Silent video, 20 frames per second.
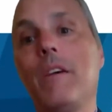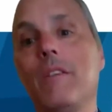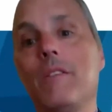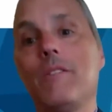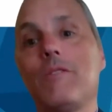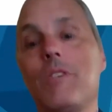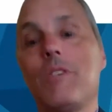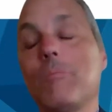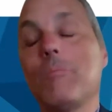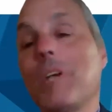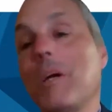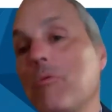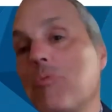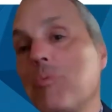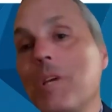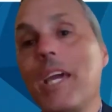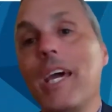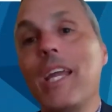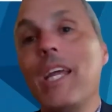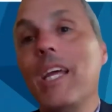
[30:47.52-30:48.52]
Sometimes
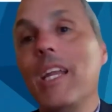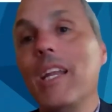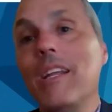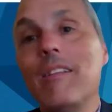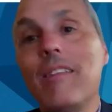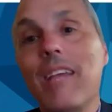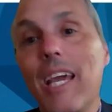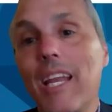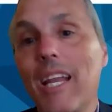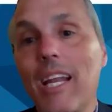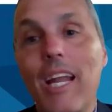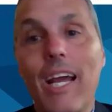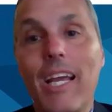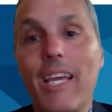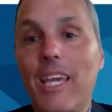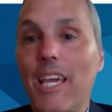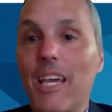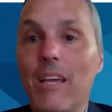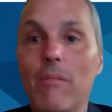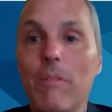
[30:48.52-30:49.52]
we get inundated. I
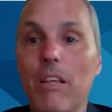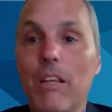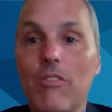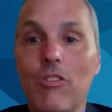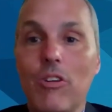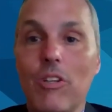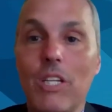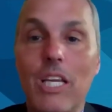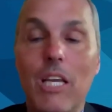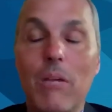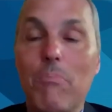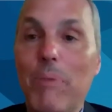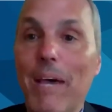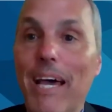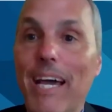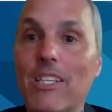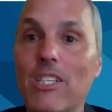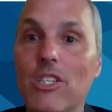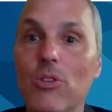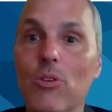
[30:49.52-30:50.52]
can't necessarily get
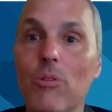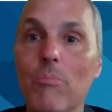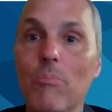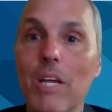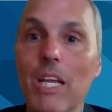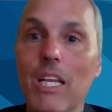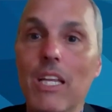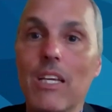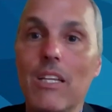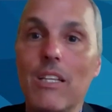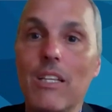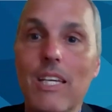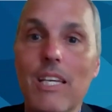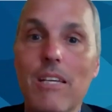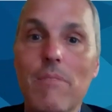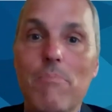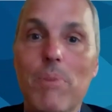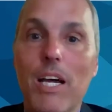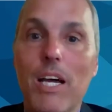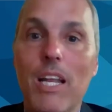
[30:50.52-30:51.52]
back to you
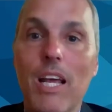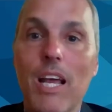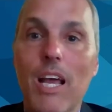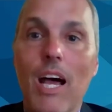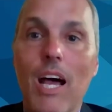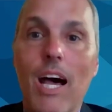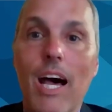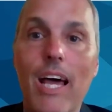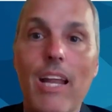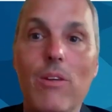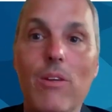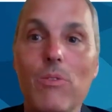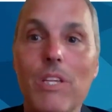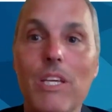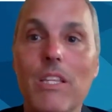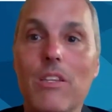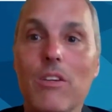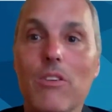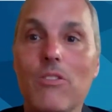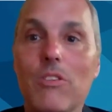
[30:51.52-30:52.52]
immediately, but I don't
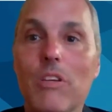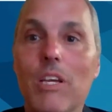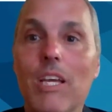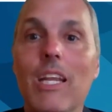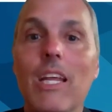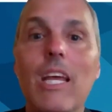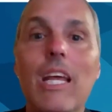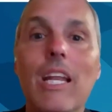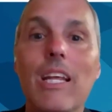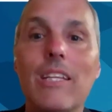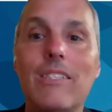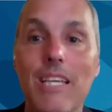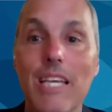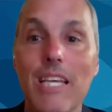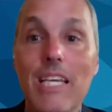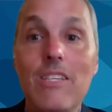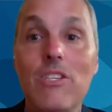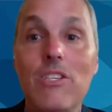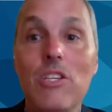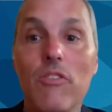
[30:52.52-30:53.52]
think and it's
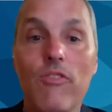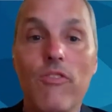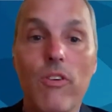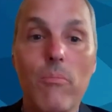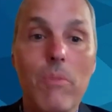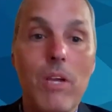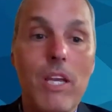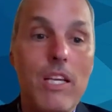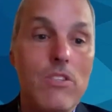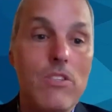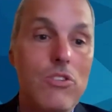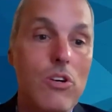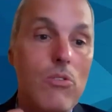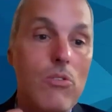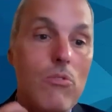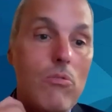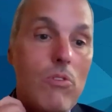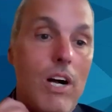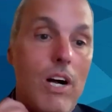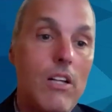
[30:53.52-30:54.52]
easier for me.
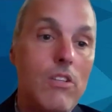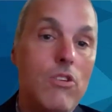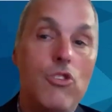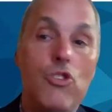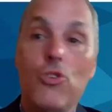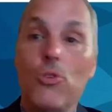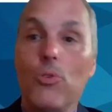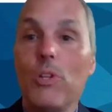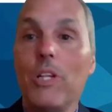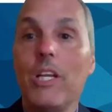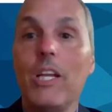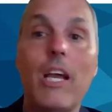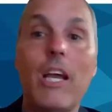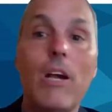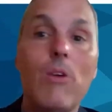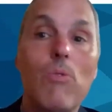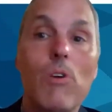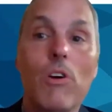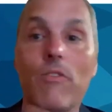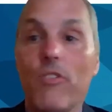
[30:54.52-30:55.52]
So Julian and I
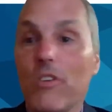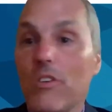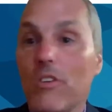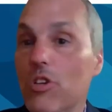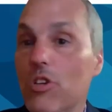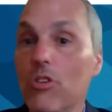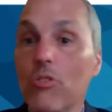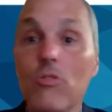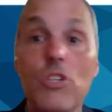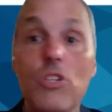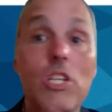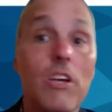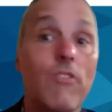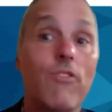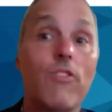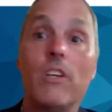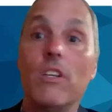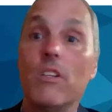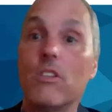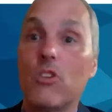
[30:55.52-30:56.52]
work for two
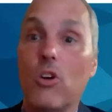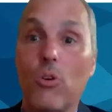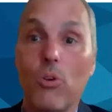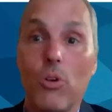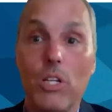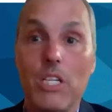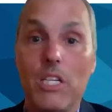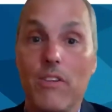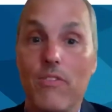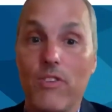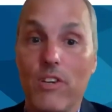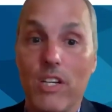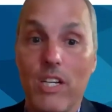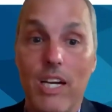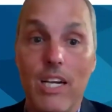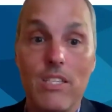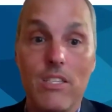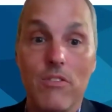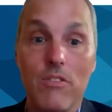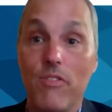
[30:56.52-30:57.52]
totally different
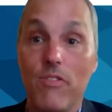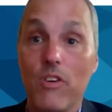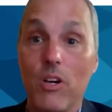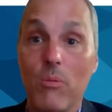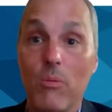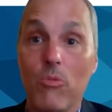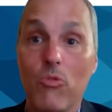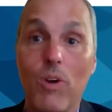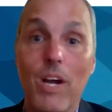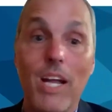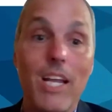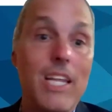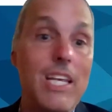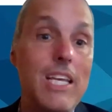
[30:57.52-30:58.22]
kinds of firms, right?